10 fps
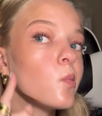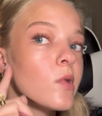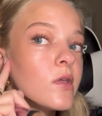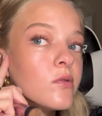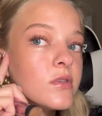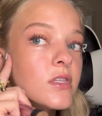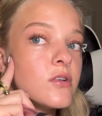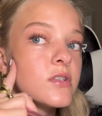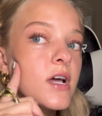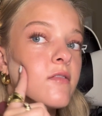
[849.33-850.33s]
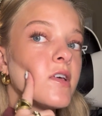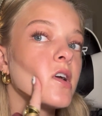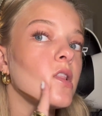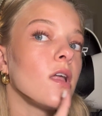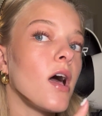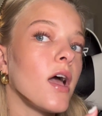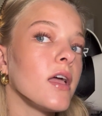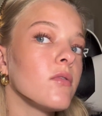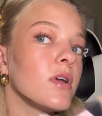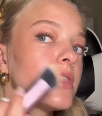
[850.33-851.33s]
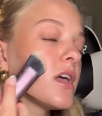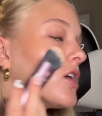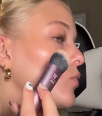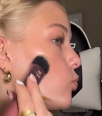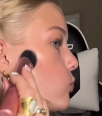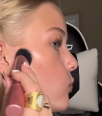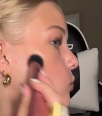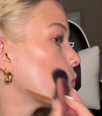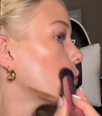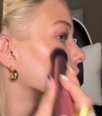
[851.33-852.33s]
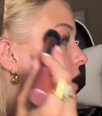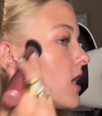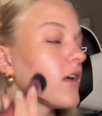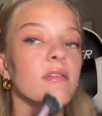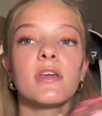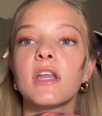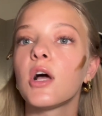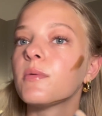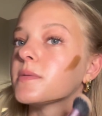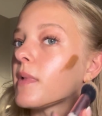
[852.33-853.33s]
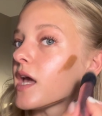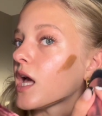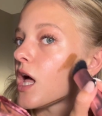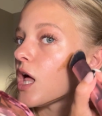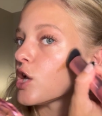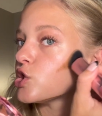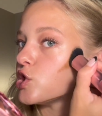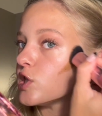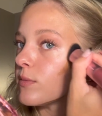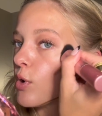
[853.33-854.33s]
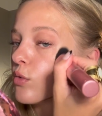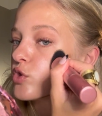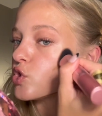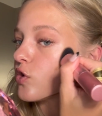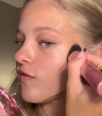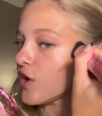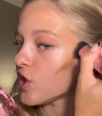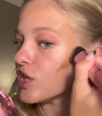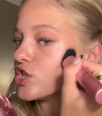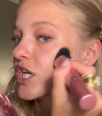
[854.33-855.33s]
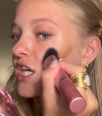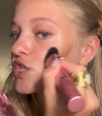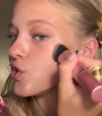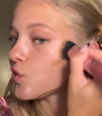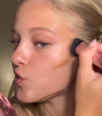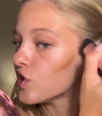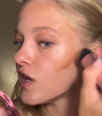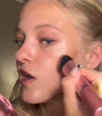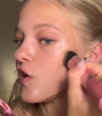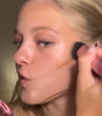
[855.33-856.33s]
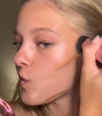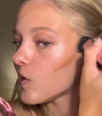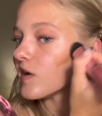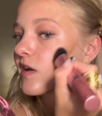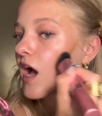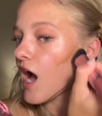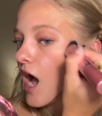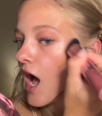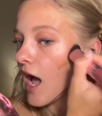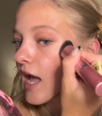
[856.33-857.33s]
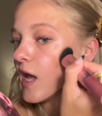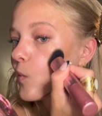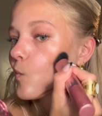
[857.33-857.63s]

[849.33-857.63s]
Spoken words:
And you see there's kind of like a line right there. I feel like it helps my cheekbones look very chiseled and high.